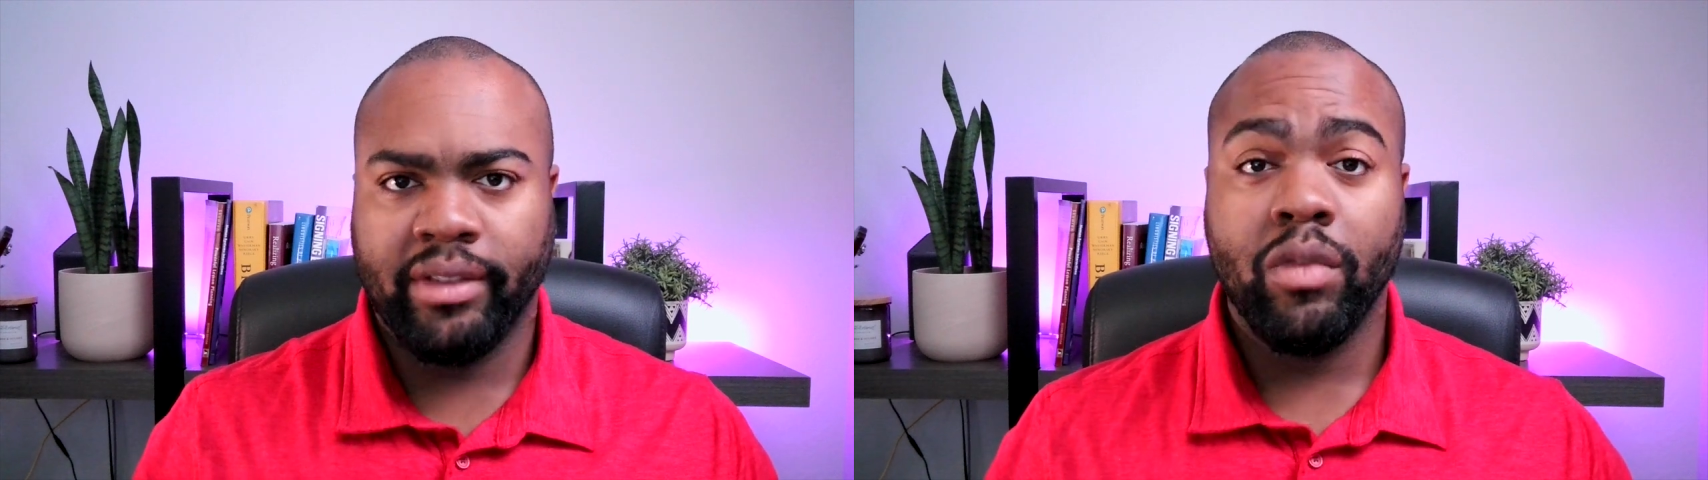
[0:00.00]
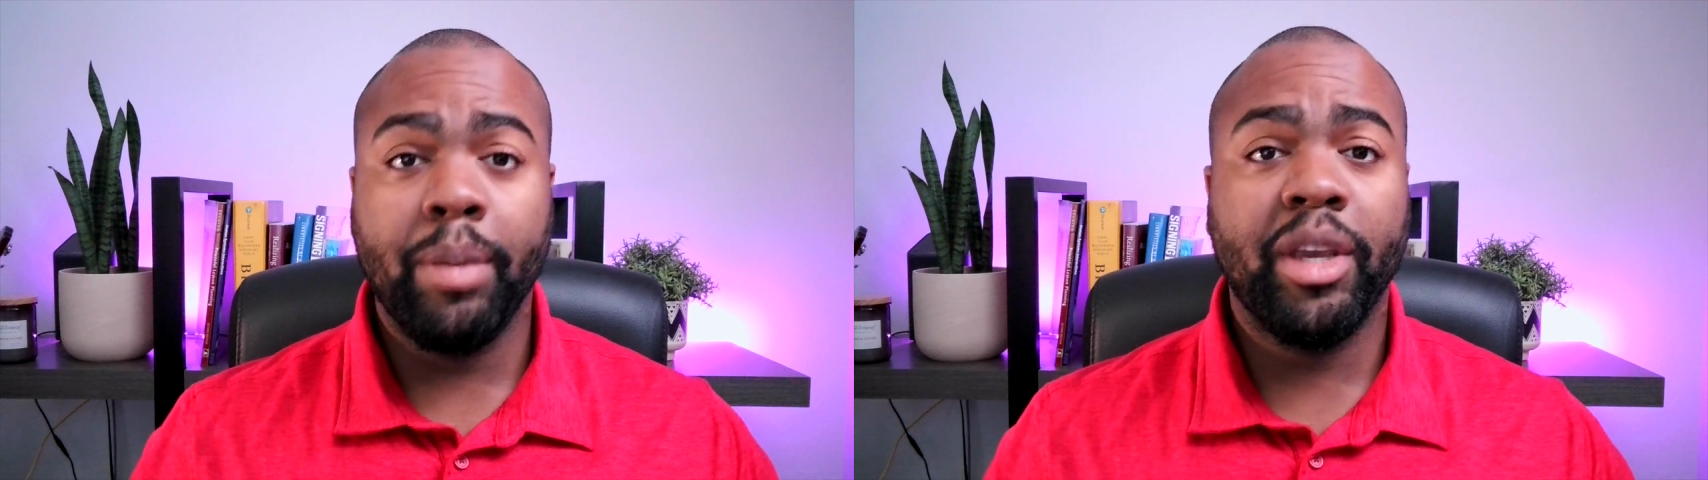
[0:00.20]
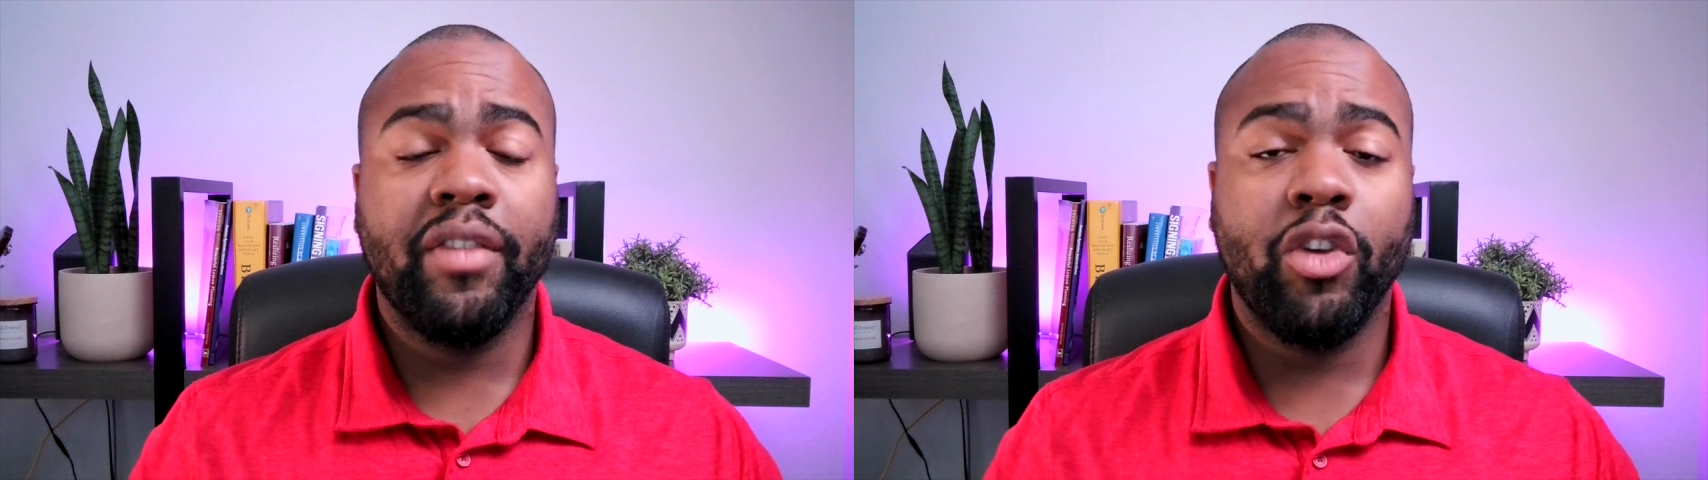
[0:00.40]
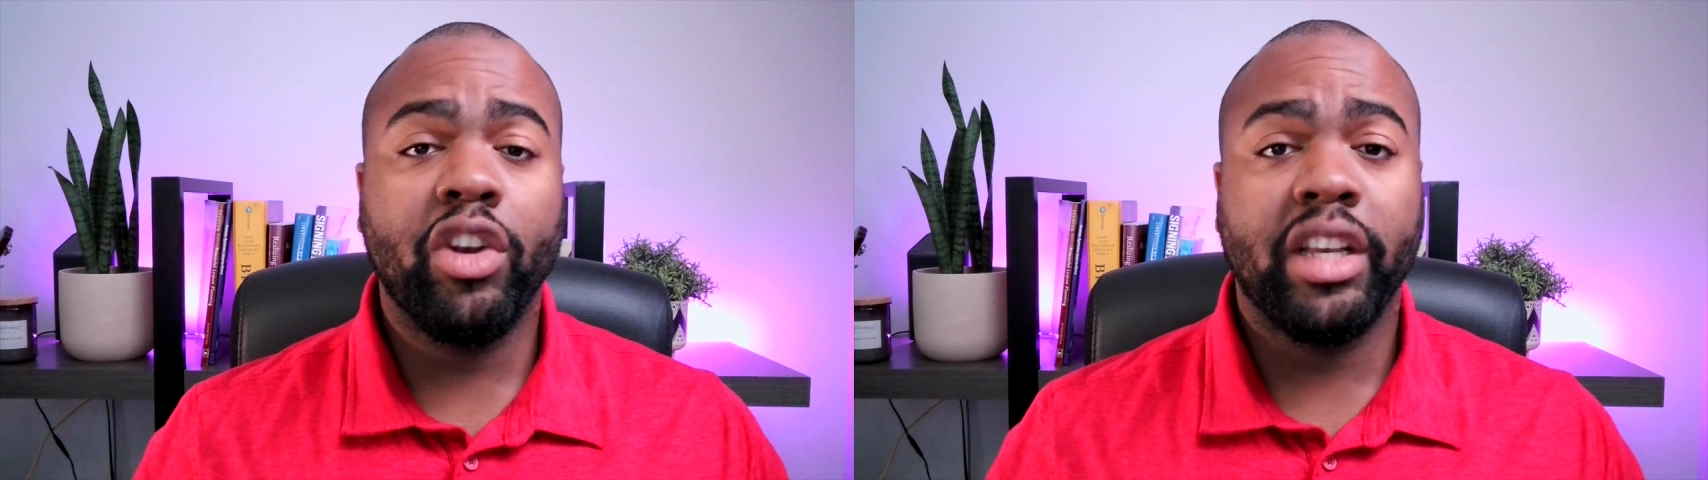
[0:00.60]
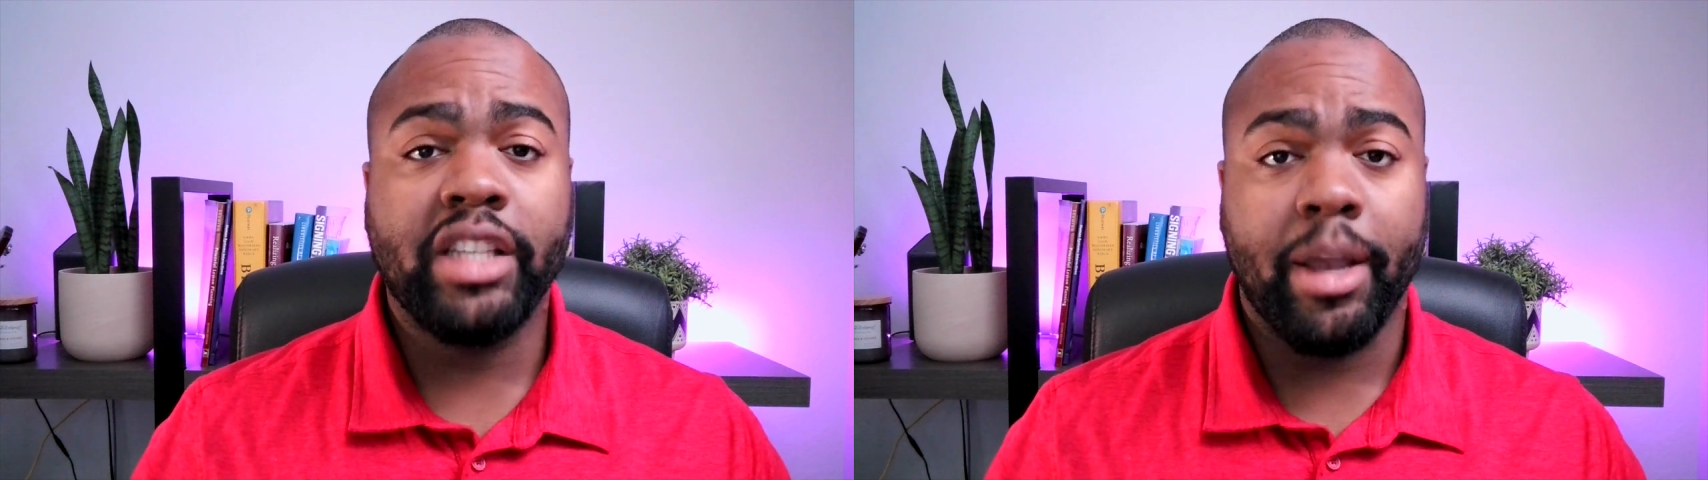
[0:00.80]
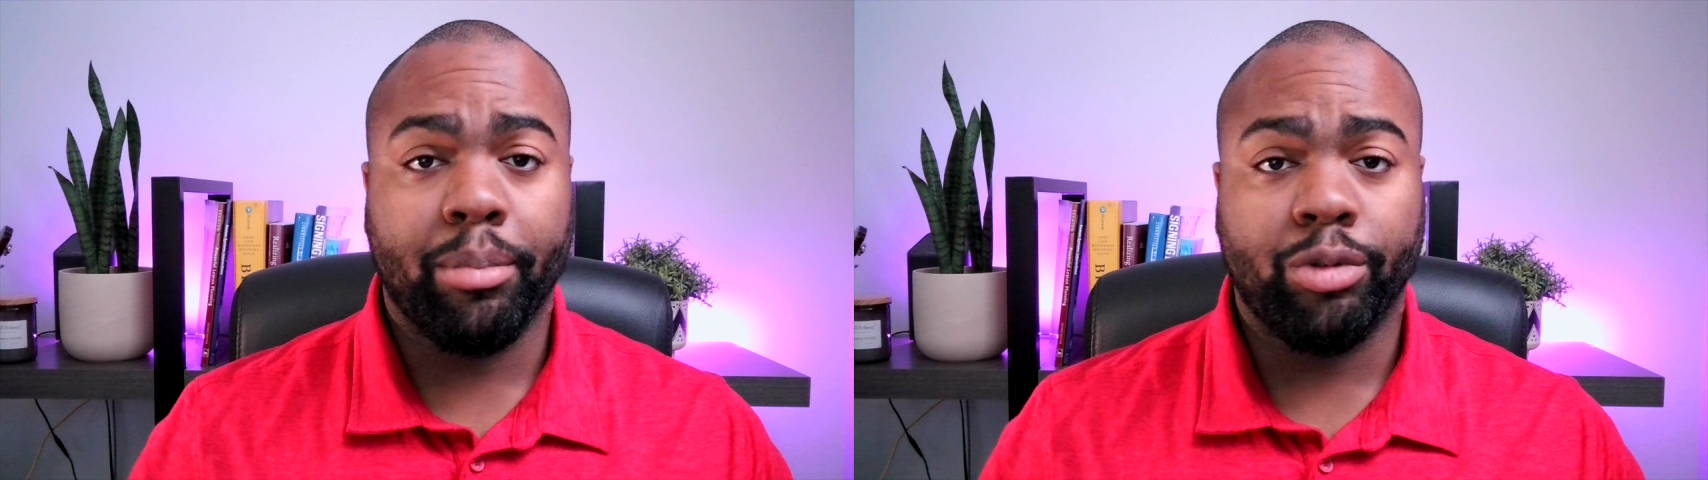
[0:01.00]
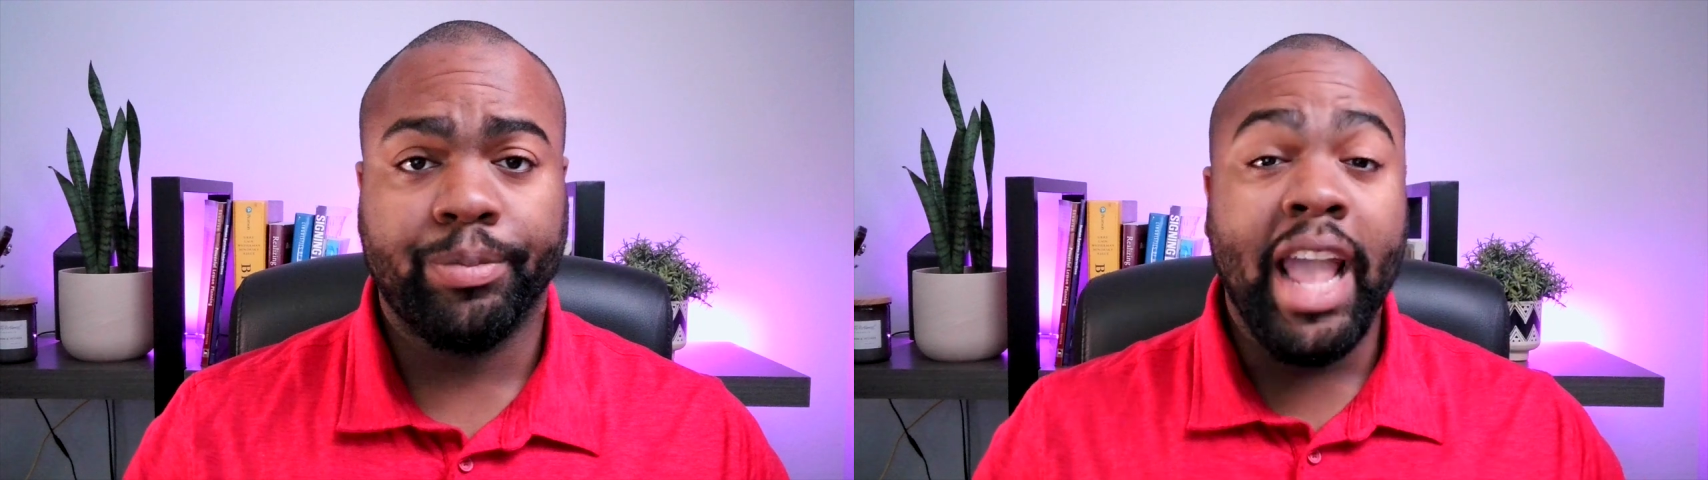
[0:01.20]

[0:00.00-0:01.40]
Let me give you an example.